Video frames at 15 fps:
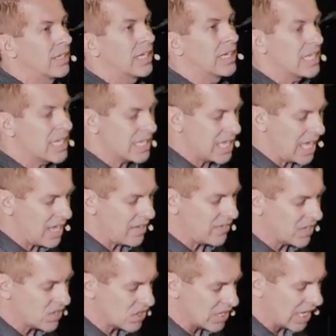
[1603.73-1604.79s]
And he gave
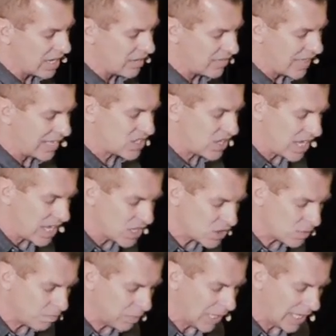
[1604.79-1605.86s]
his life. That's
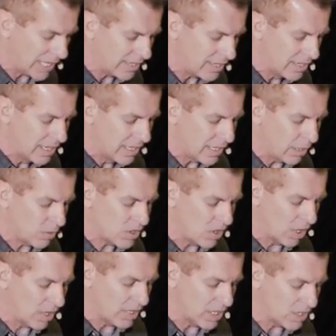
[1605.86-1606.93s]
his blood that was
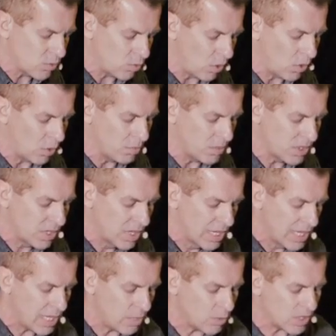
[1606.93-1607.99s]
on his robes.
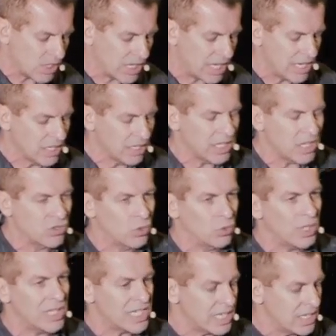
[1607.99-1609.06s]
He was killed. He
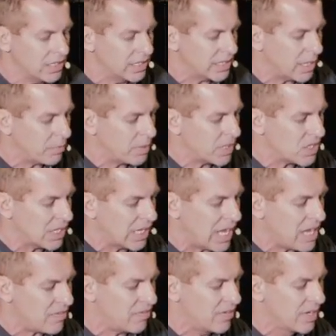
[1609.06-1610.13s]
truly yielded up his
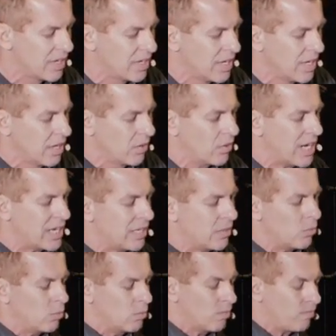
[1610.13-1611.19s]
life,
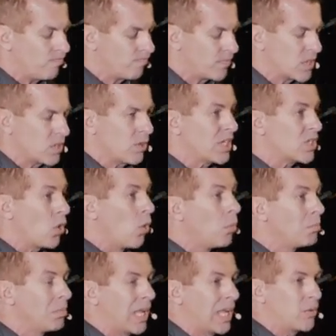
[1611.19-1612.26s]
right? So his
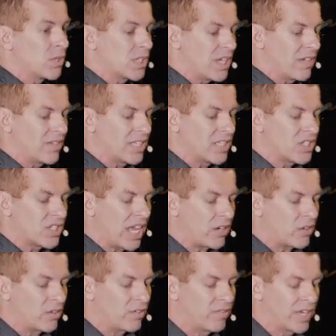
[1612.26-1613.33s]
own blood was given in
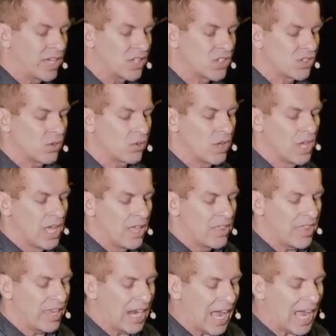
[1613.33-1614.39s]
sacrifice so
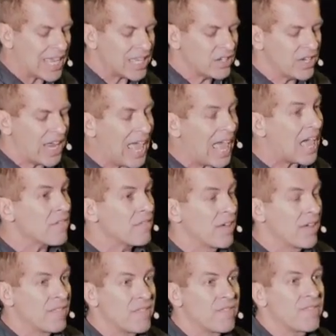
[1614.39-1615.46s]
that I could have
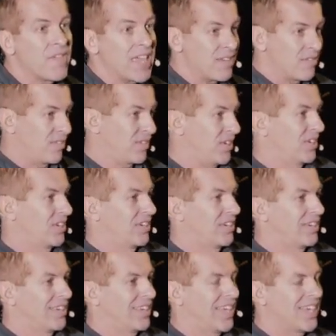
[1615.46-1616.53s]
favor
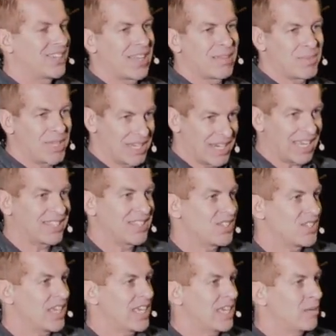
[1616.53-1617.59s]
as I'm
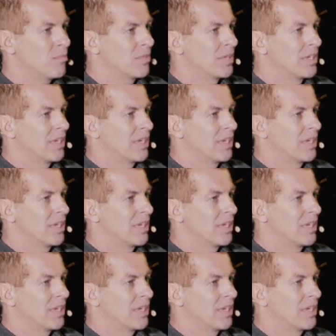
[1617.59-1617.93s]
connected to him.